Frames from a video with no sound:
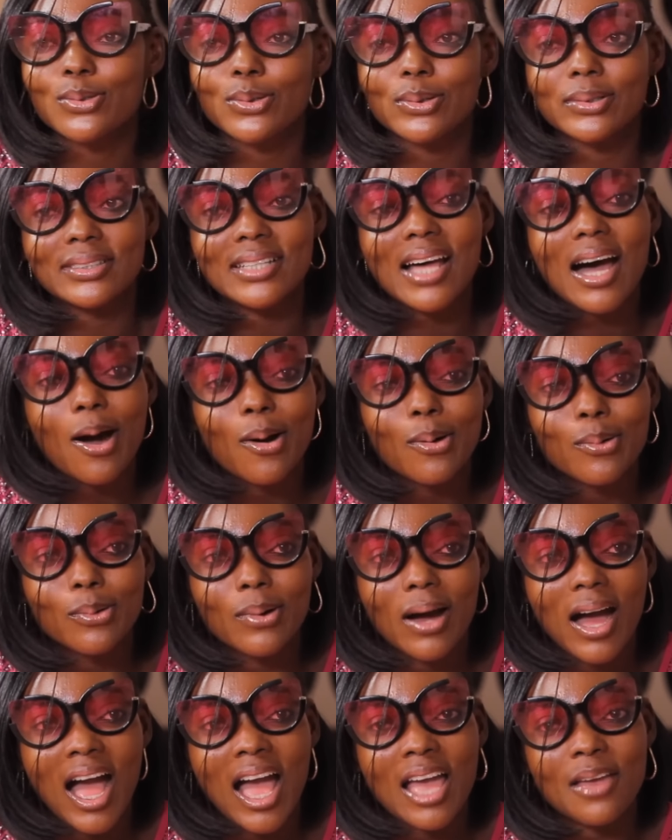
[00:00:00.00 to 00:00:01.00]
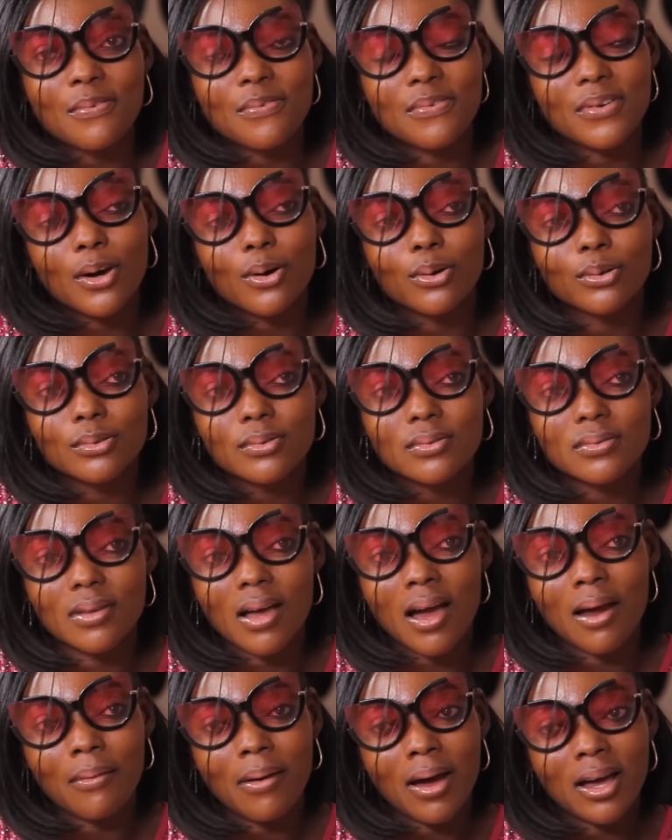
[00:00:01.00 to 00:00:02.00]
So now I felt
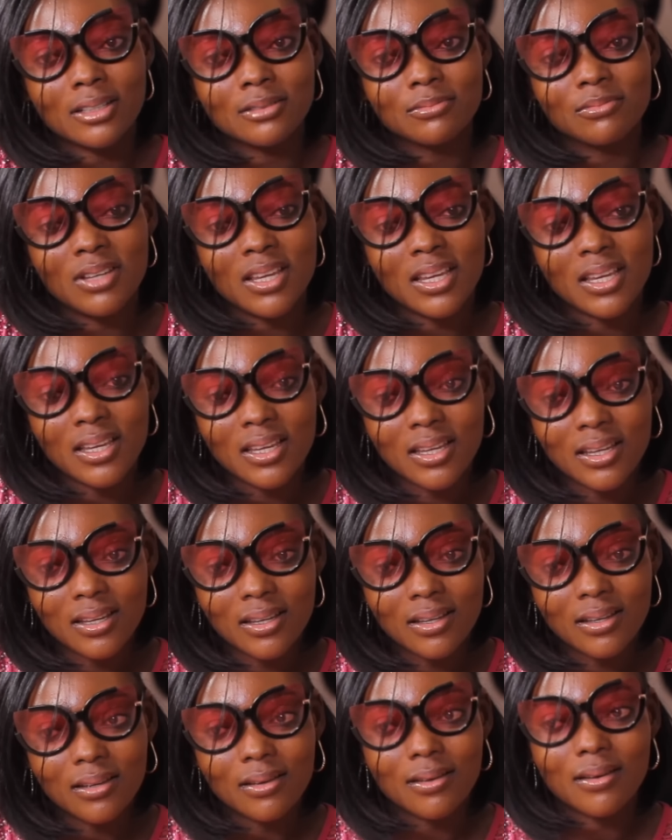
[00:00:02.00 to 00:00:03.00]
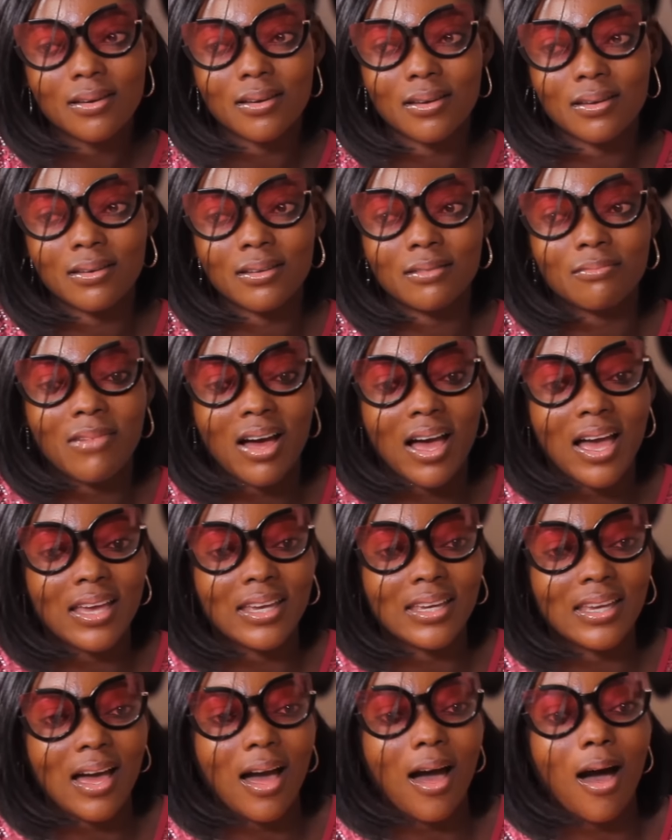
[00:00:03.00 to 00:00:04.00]
around me, in
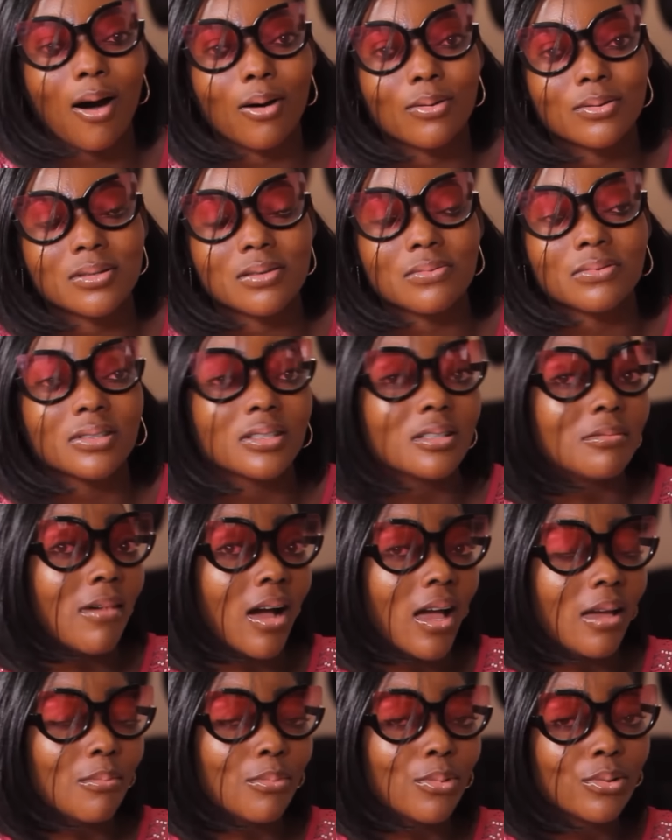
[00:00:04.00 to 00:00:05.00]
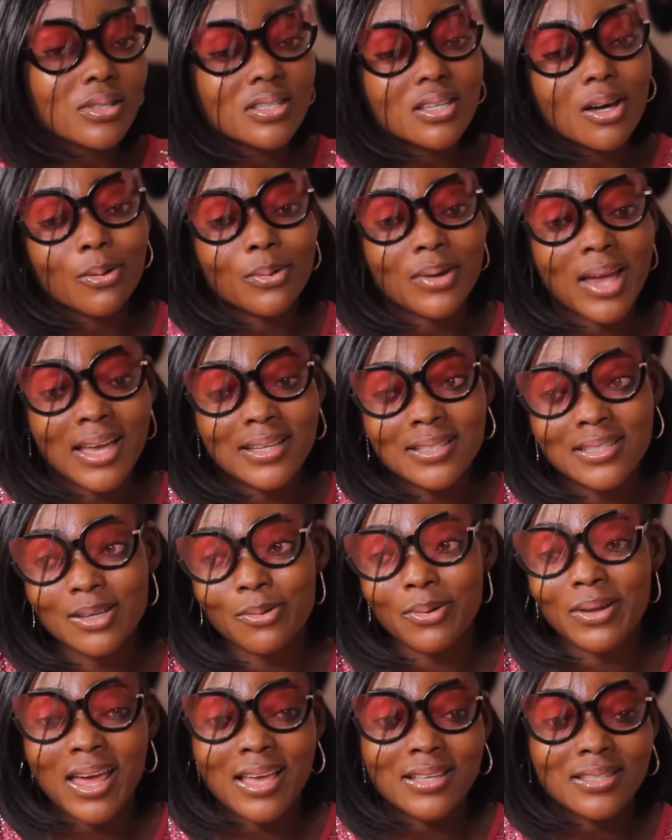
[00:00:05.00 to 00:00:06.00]
my house, even in my hotel where I
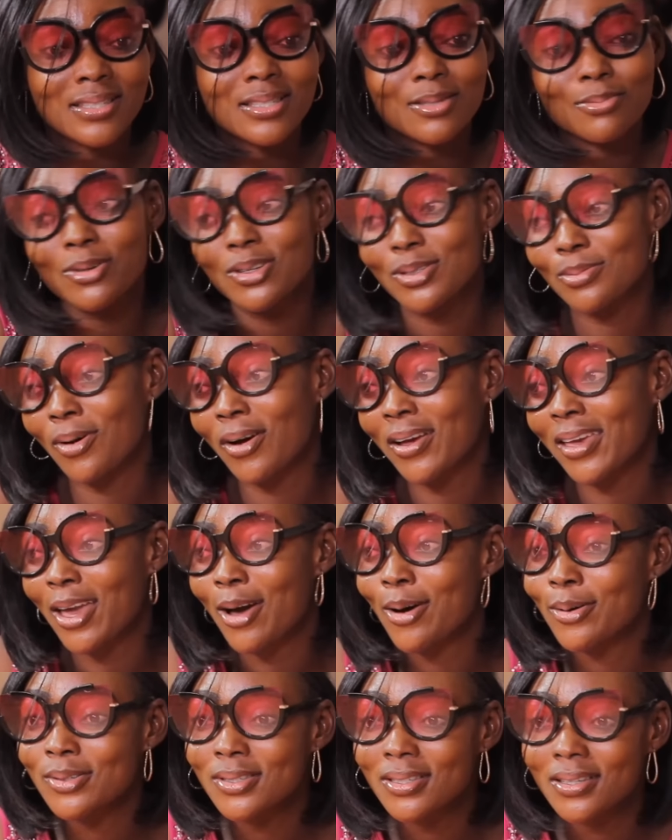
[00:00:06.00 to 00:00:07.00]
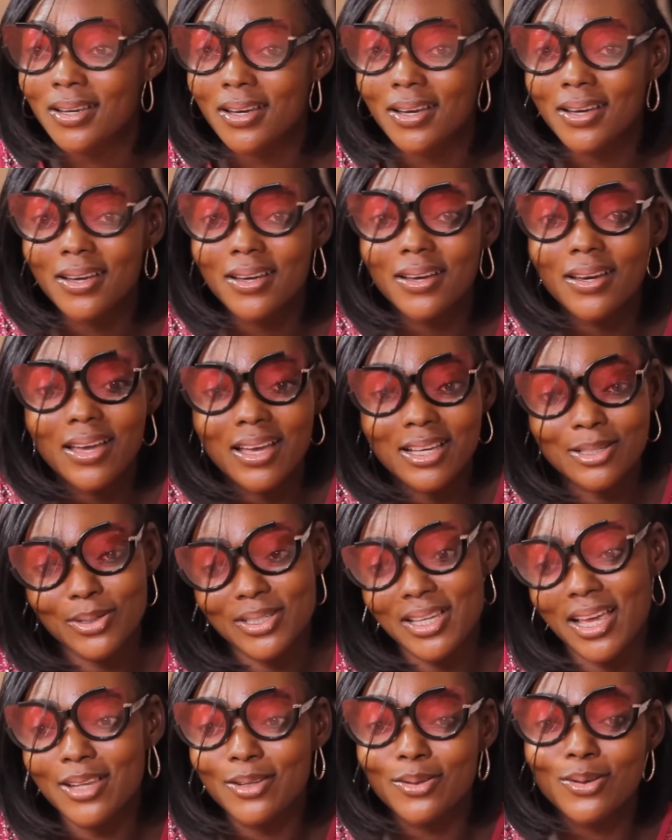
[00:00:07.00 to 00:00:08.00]
stay, when I see small girls,
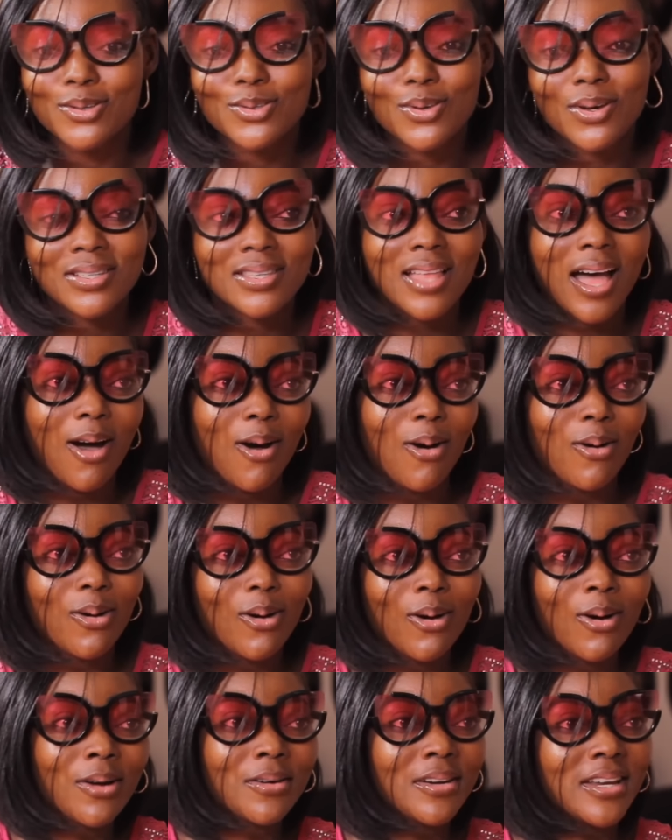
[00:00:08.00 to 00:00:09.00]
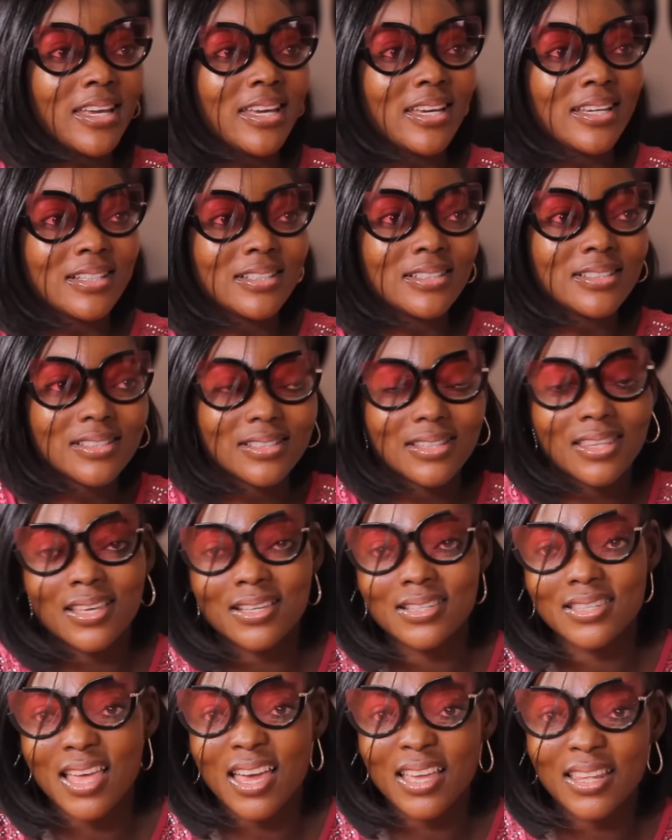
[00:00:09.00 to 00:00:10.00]
especially those ones that are orange,
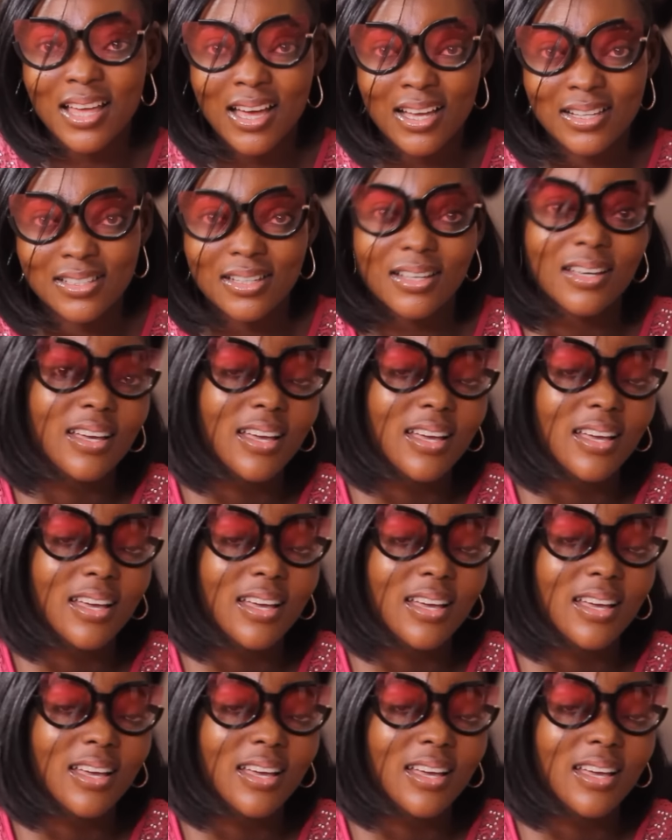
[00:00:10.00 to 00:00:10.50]
things like that.